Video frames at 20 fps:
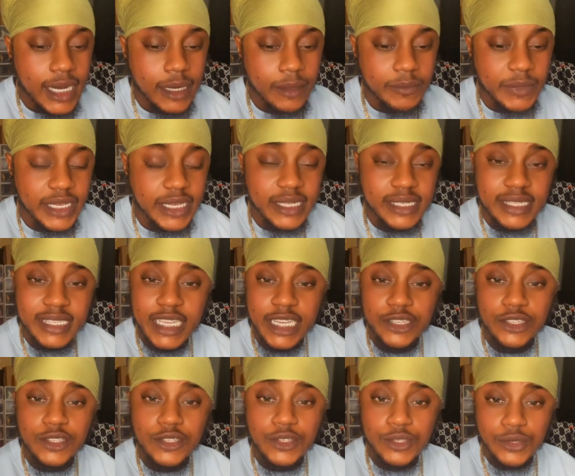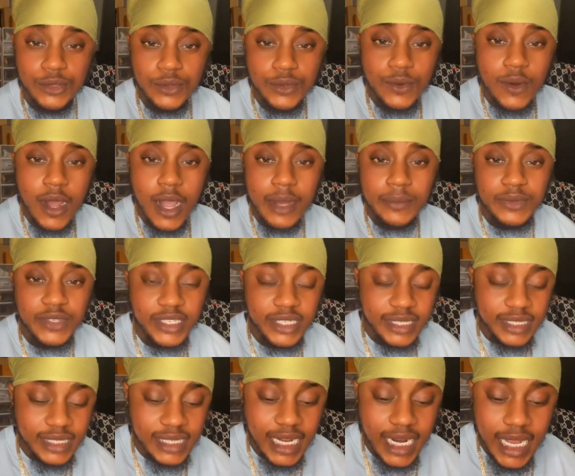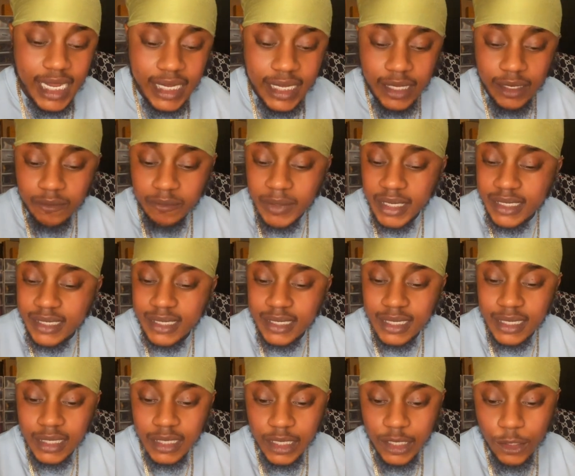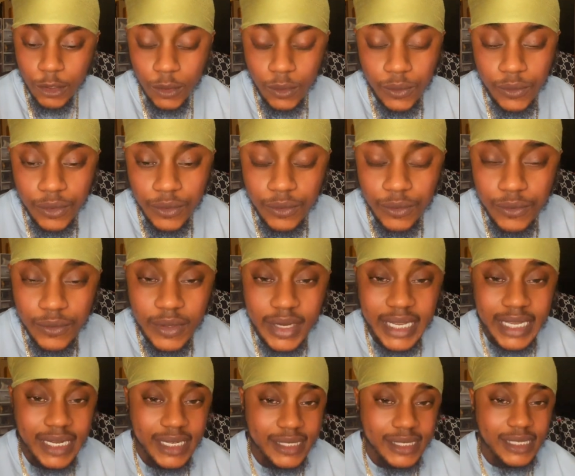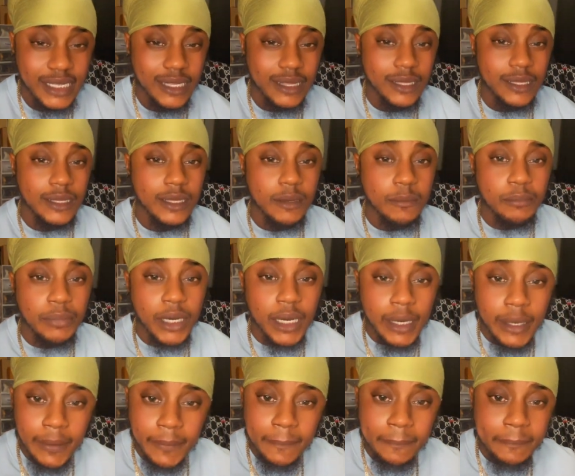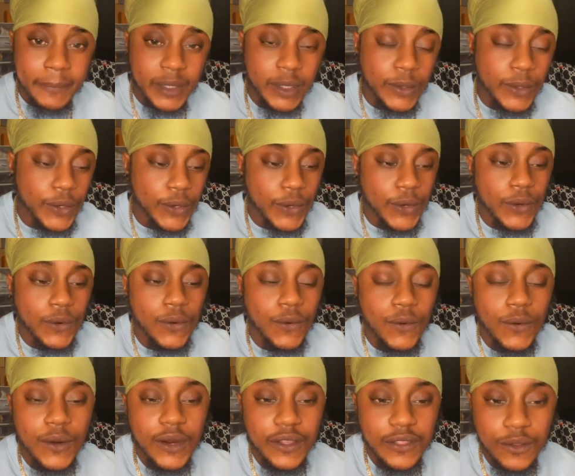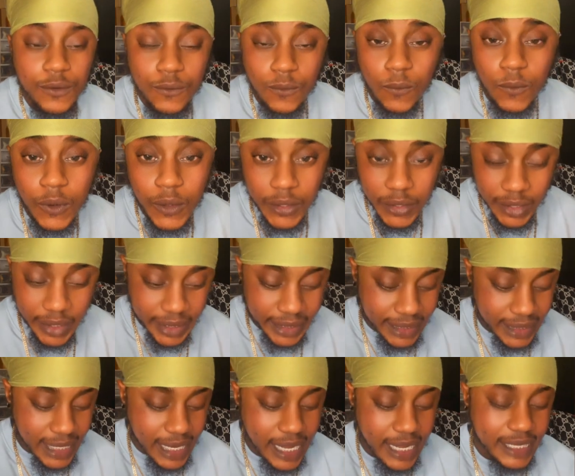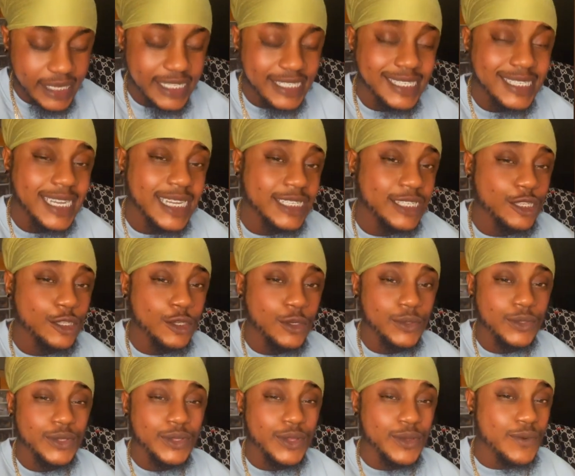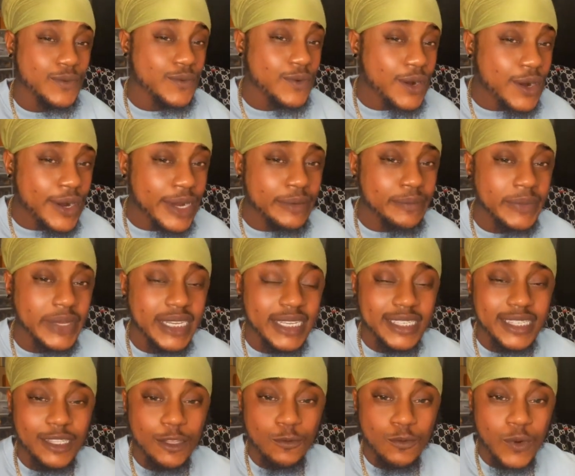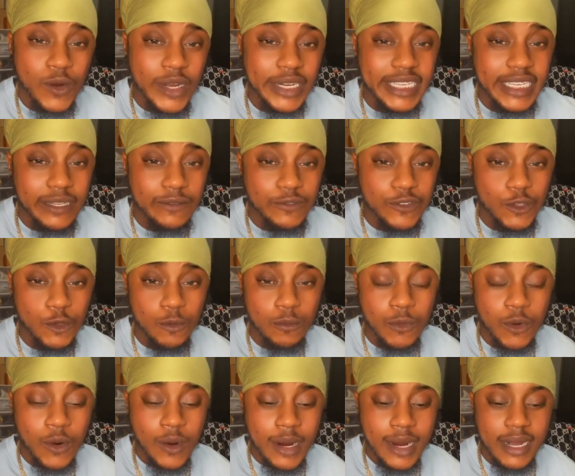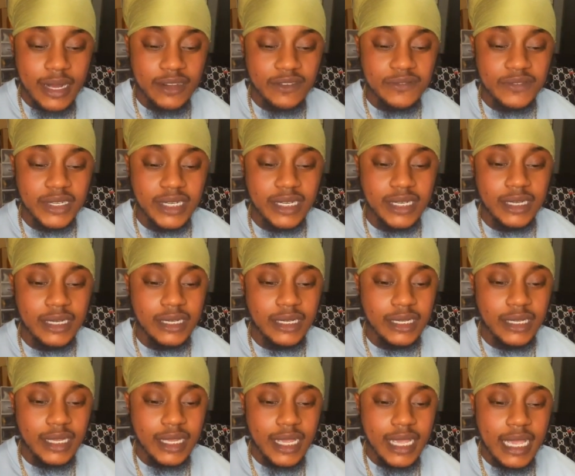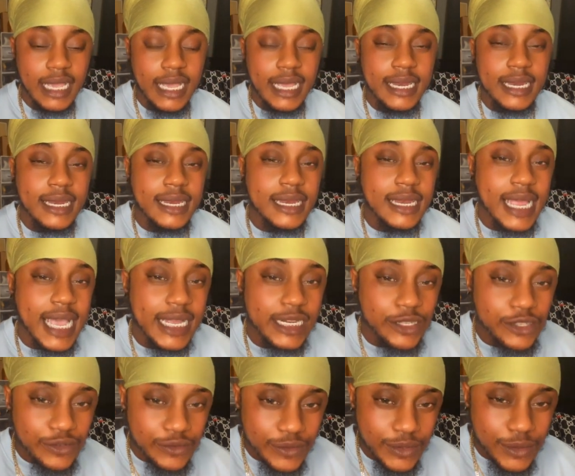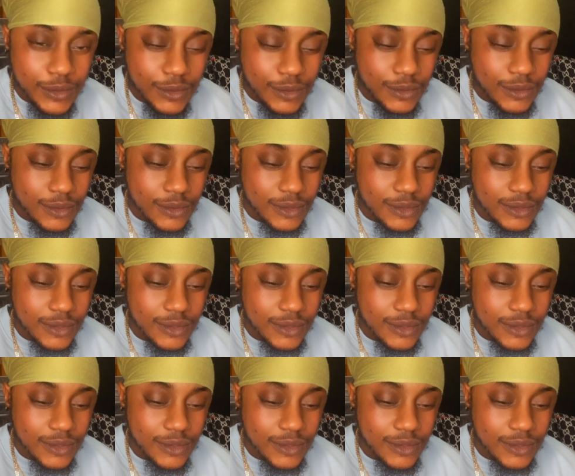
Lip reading: Because there's 2 options that I could basically go through, and it's either the pump or the rod. I decided to go to the rod because the rod gives you more of a natural,